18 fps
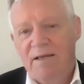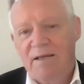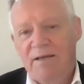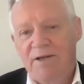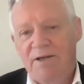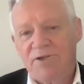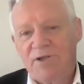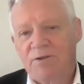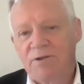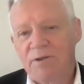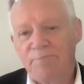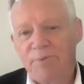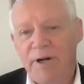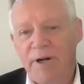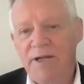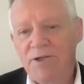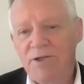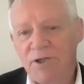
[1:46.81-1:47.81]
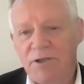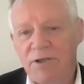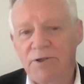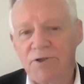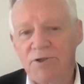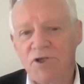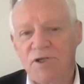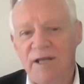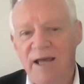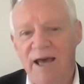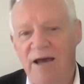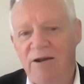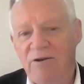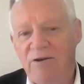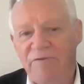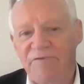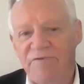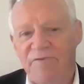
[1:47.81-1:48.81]
is that the brain cells start
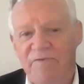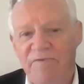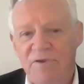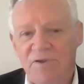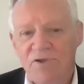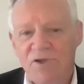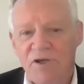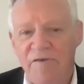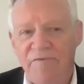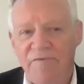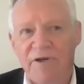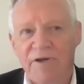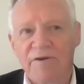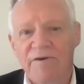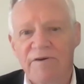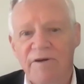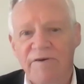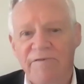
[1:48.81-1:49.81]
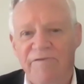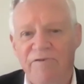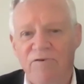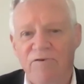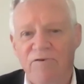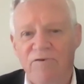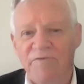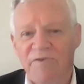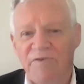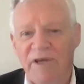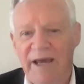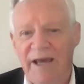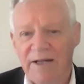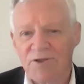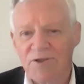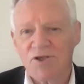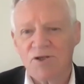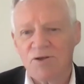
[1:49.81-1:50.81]
off suffering a form of
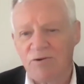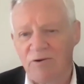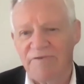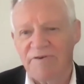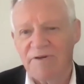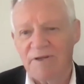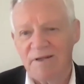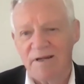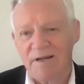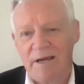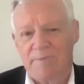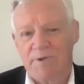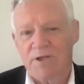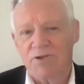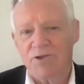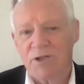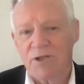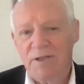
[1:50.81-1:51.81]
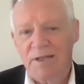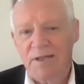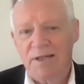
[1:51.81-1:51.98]
catastrophic damage